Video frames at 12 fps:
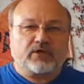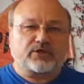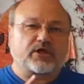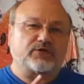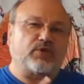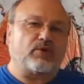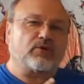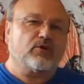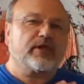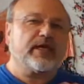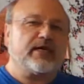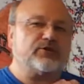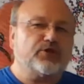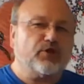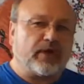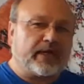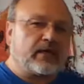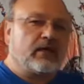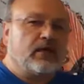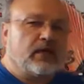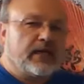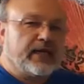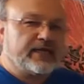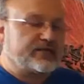Because what we're looking at doing
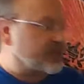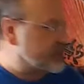is